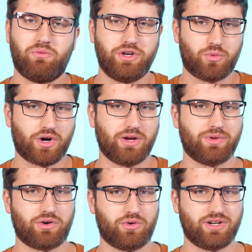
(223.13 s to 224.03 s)
when you're working
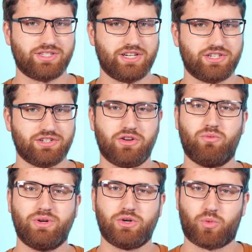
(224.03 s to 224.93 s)
with an organization,
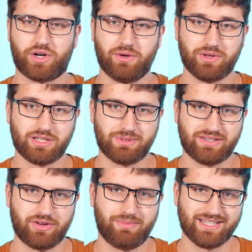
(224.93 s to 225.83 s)
when you're working with a
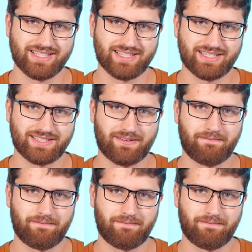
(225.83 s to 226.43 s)
specific business.